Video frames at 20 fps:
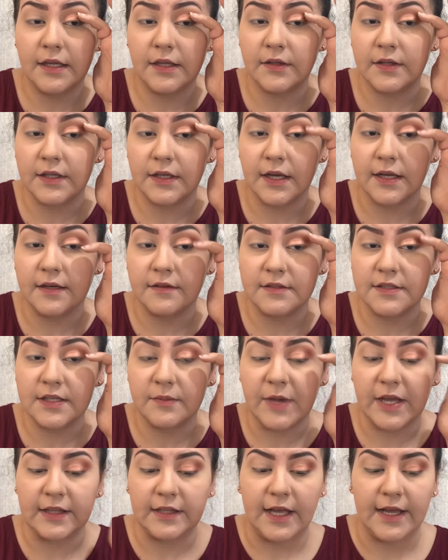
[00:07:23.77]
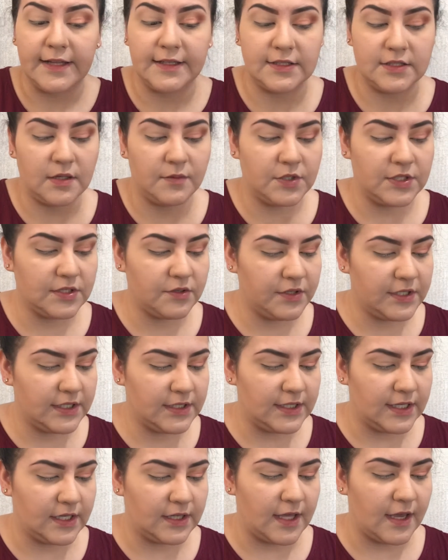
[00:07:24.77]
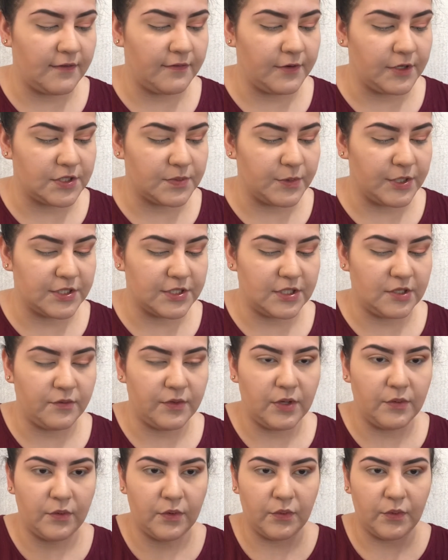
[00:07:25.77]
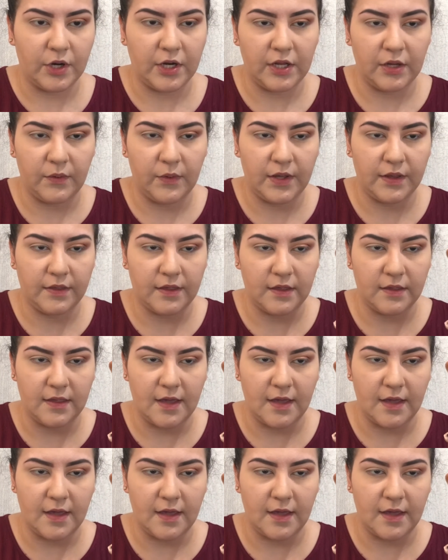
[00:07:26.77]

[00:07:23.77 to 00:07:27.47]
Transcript: You can kind of see my line. So I'm just going to take that first brush that we were working with,